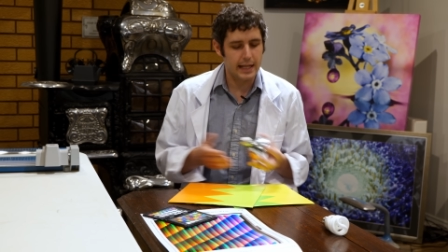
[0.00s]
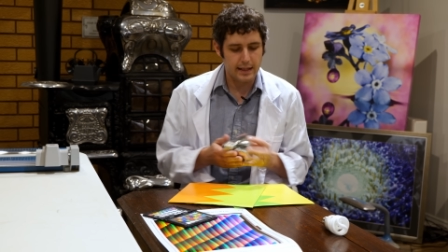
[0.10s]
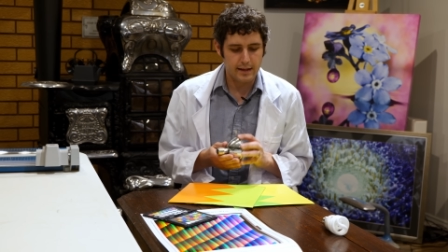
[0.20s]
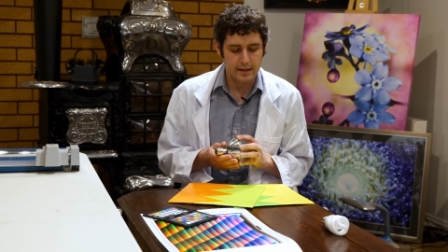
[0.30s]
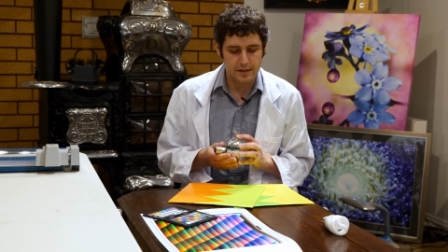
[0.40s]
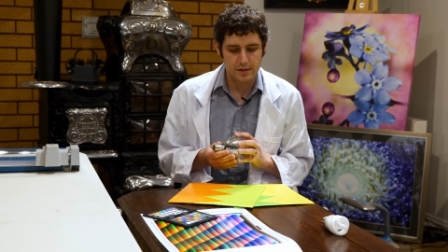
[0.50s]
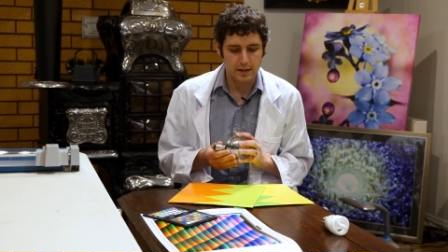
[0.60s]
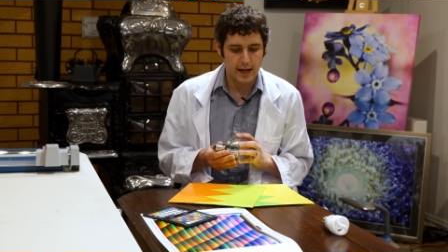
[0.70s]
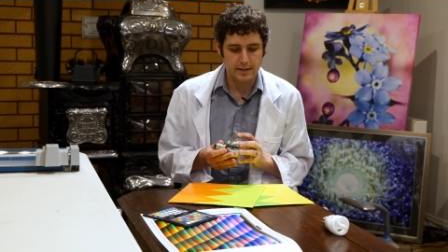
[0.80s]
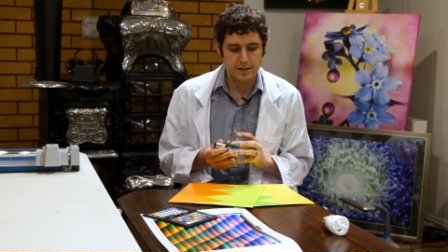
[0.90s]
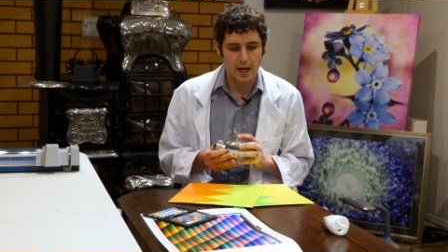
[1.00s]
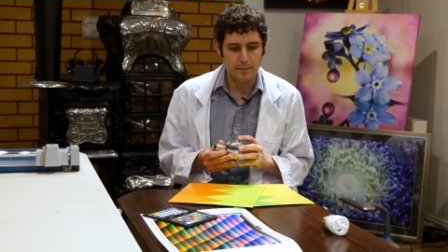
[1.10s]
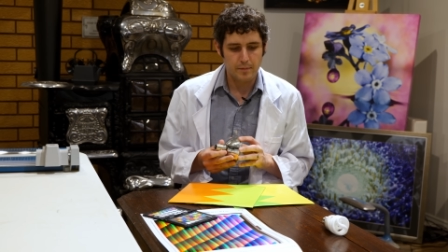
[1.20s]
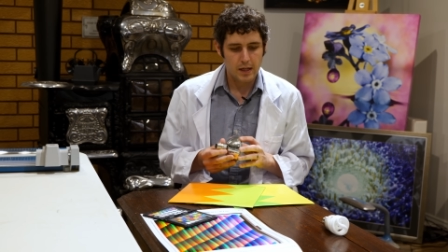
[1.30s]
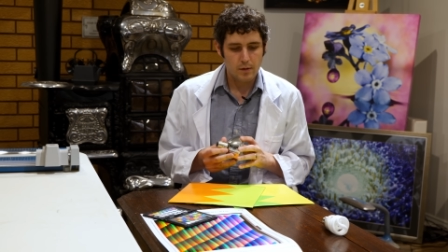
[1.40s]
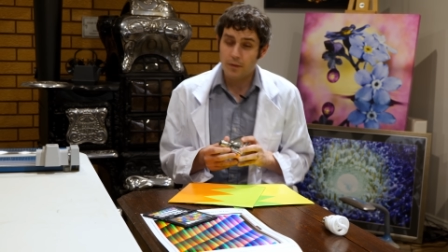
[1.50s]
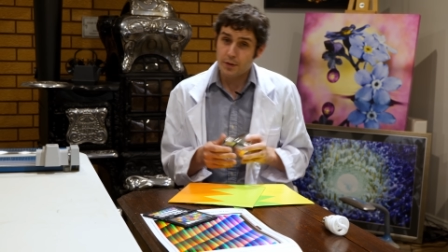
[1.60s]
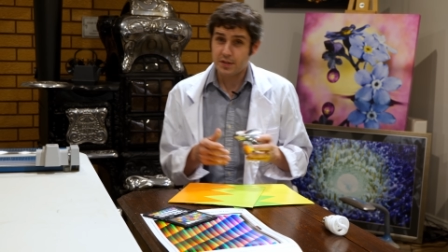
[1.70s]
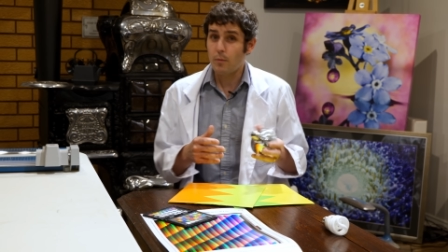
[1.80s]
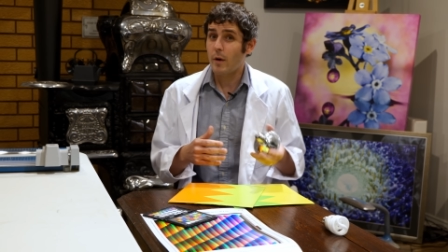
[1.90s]
in this landscape? Well,
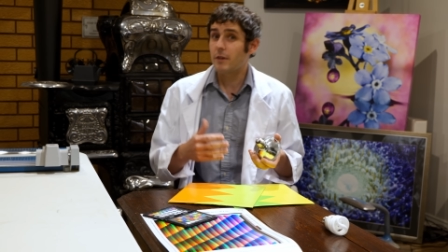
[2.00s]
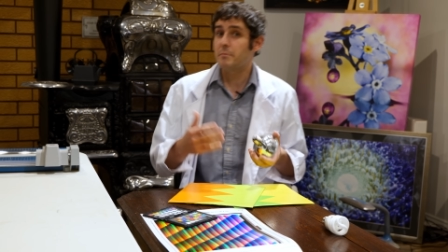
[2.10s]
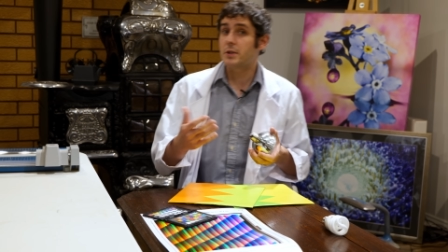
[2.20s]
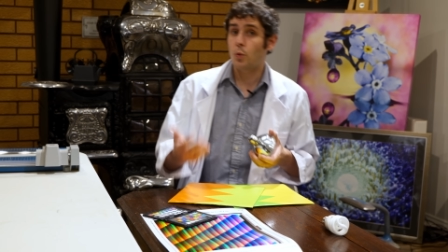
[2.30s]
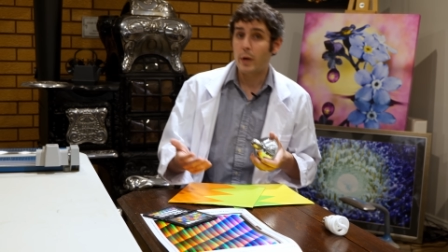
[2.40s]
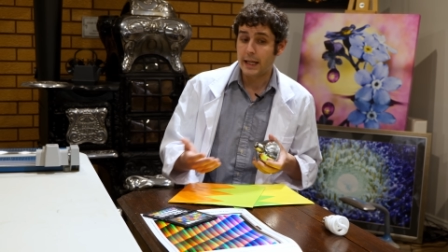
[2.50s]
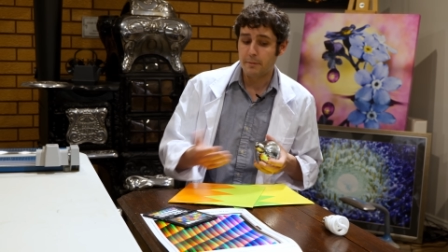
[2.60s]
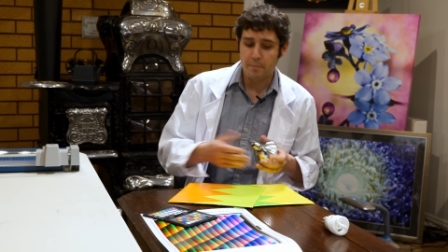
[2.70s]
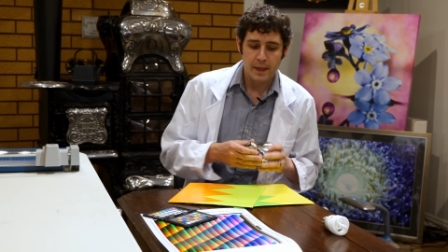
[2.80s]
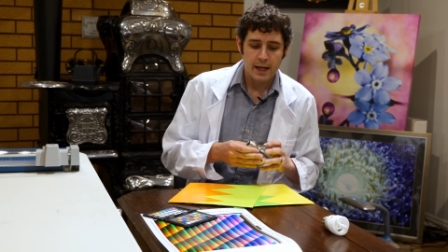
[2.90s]
they're somewhere in between.